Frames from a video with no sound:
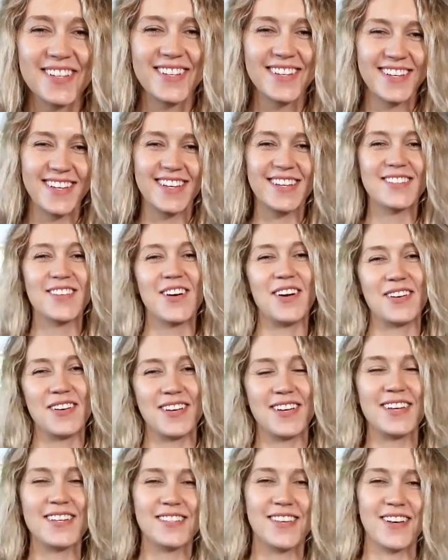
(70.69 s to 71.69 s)
He's
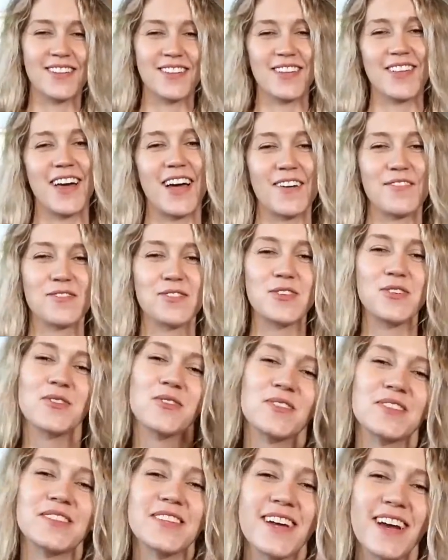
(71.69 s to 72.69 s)
on the live, so you could
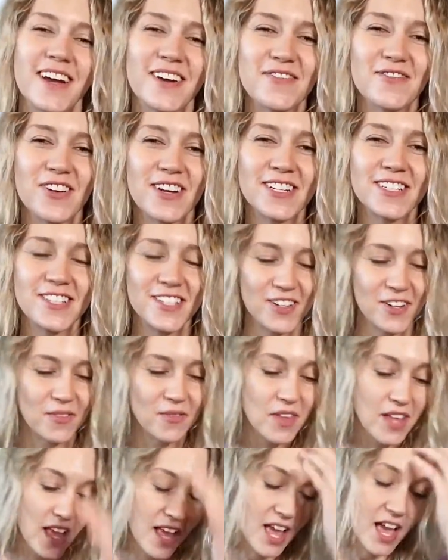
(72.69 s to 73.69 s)
say hi to Fred too.
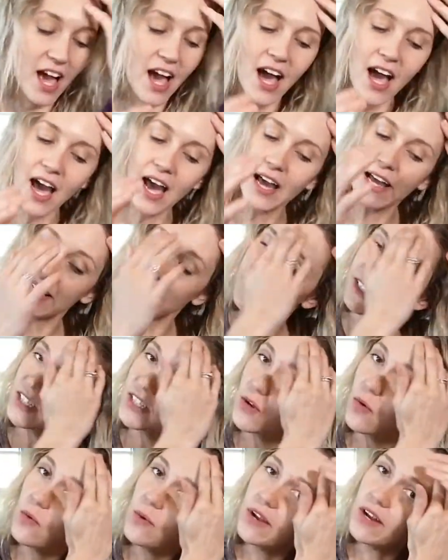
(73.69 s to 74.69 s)
So
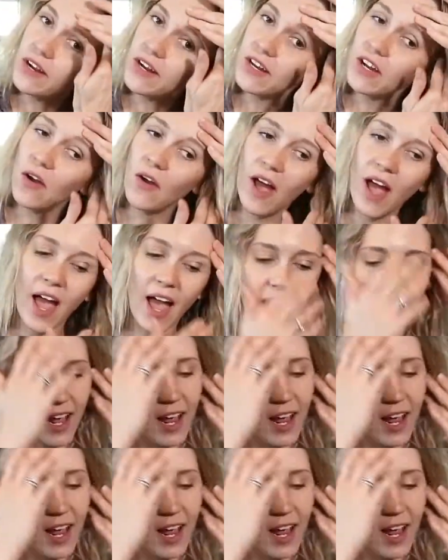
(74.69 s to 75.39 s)
we're gonna go ahead and